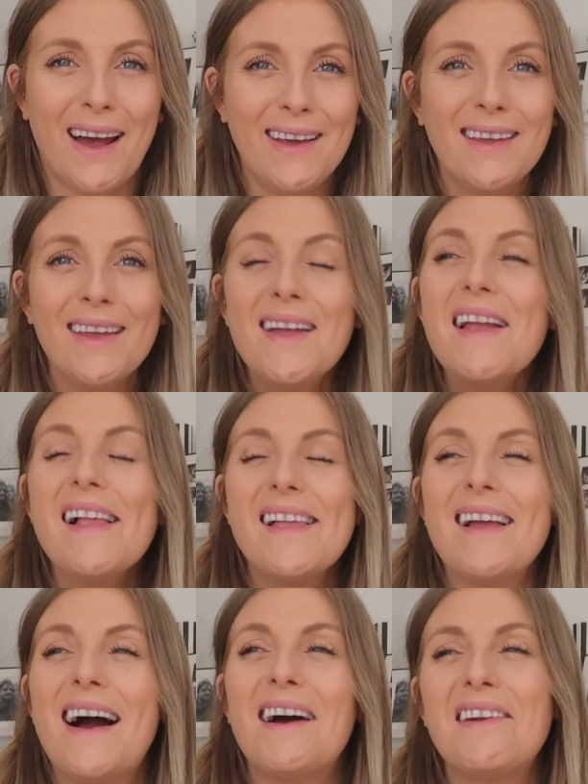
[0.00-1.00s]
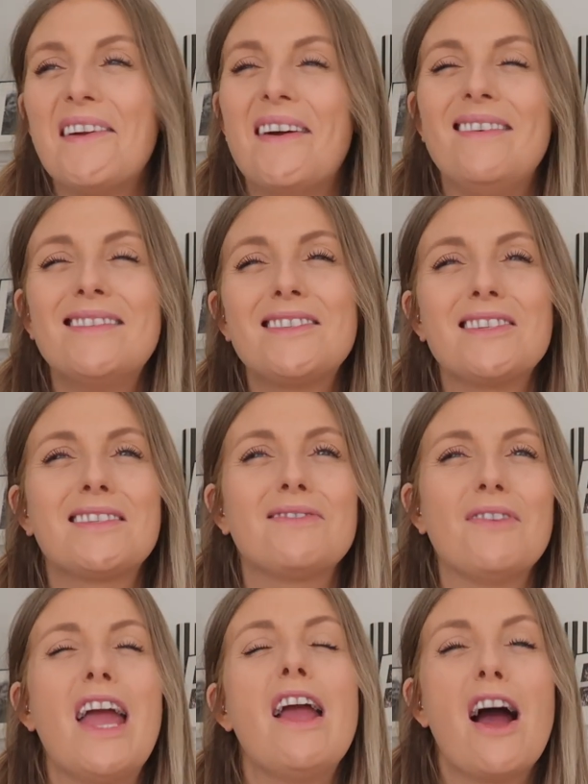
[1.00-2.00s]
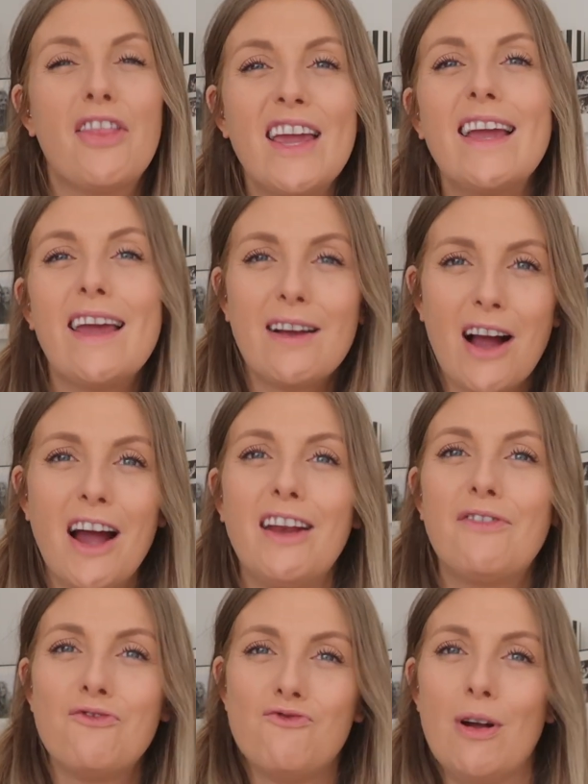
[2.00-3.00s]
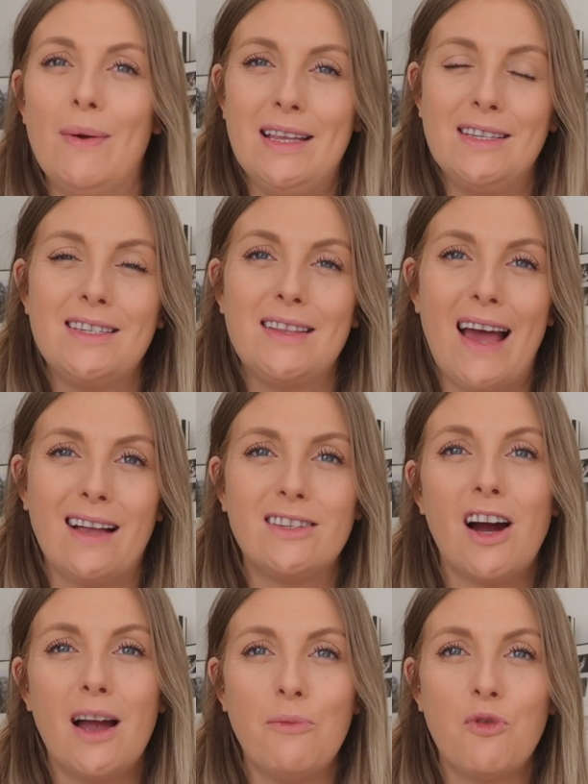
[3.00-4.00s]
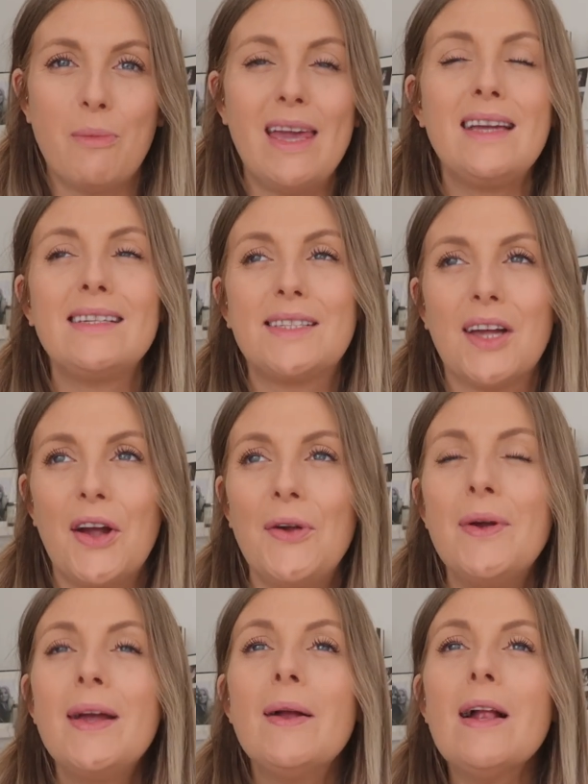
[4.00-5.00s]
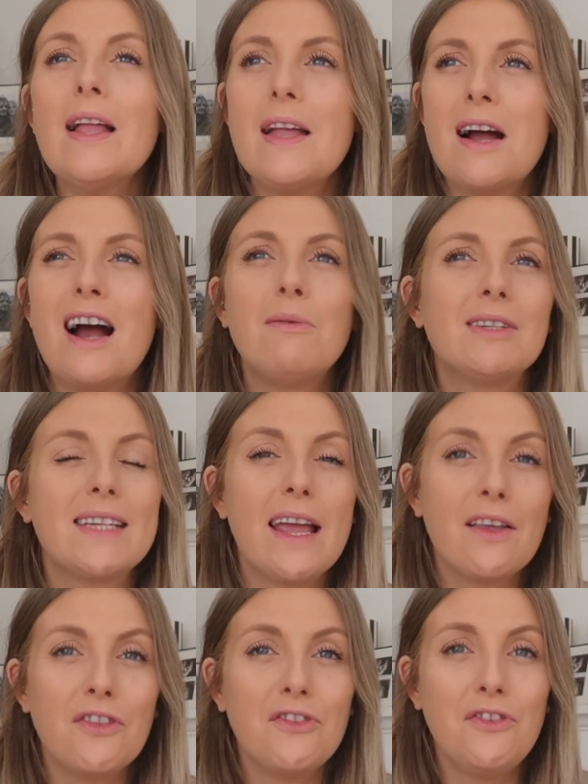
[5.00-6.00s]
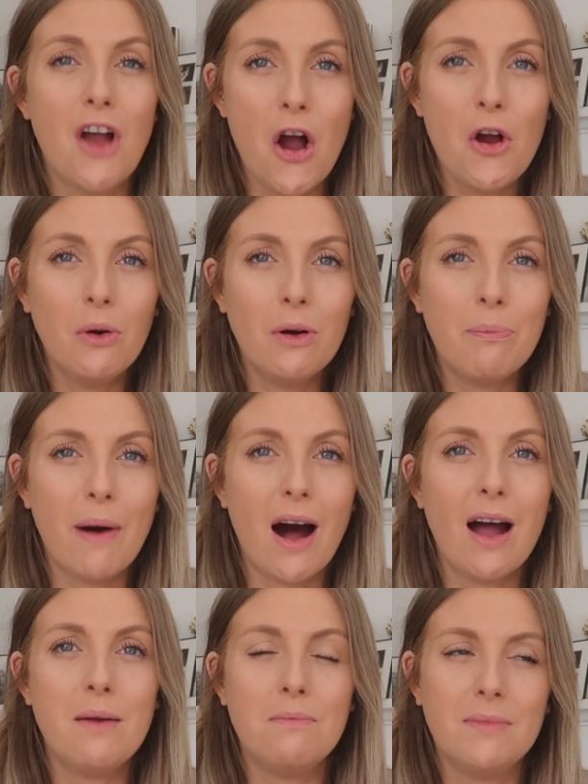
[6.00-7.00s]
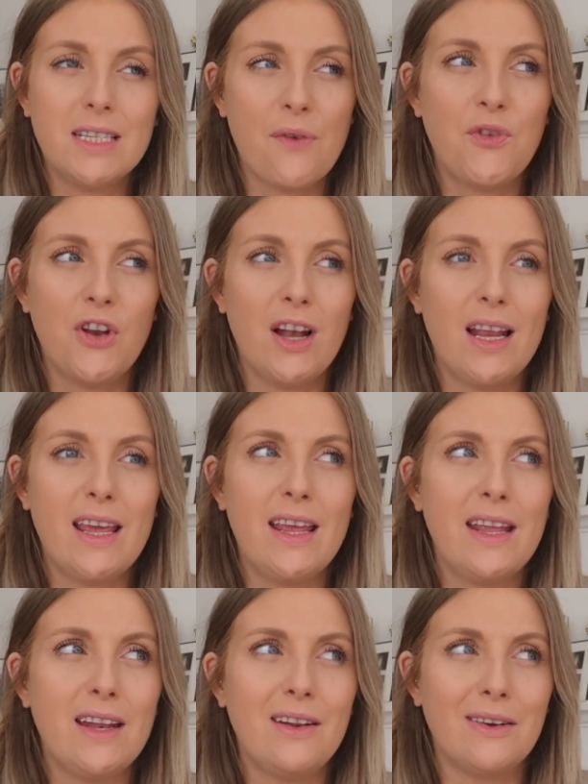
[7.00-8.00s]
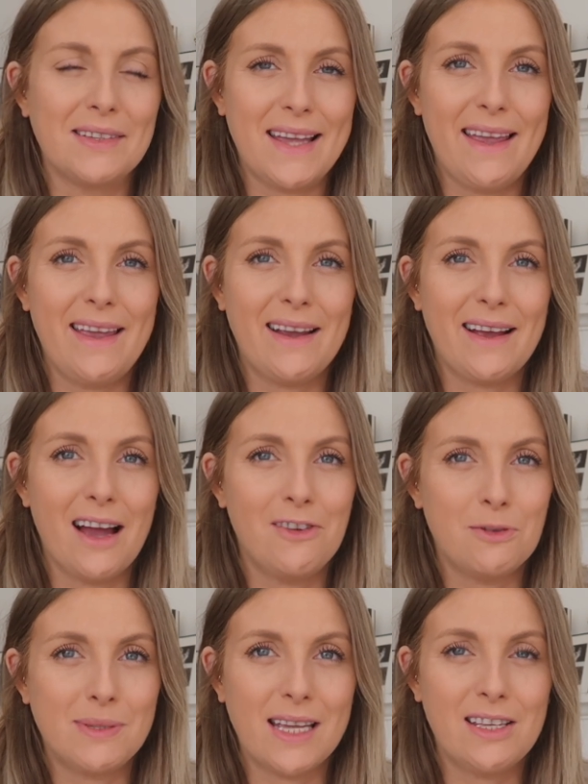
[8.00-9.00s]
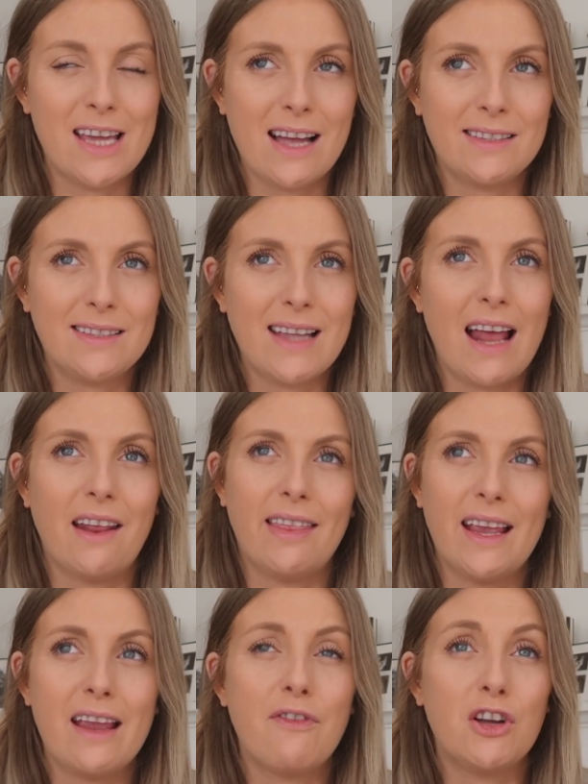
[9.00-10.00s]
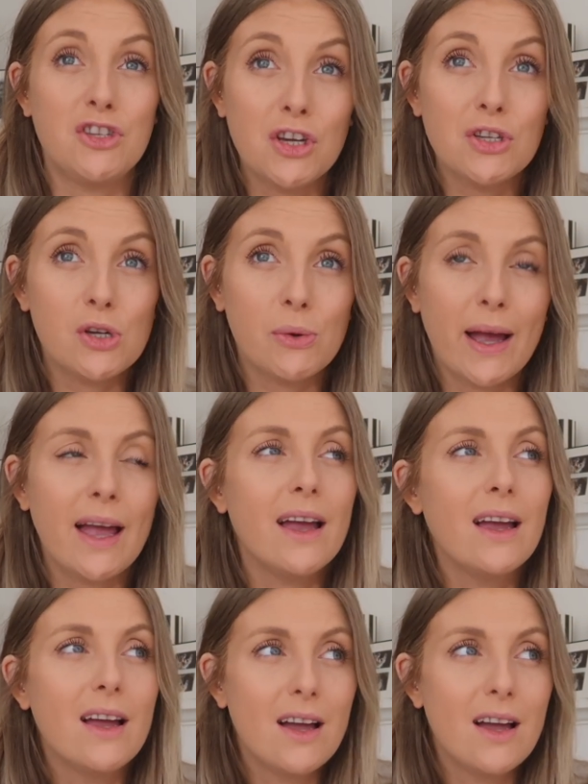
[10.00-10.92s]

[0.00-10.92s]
like, I don't know, it was just, I think it kind of ruined that time for me. So I'm not saying no, but I'm definitely not saying 100% yes. And I think if I do do it,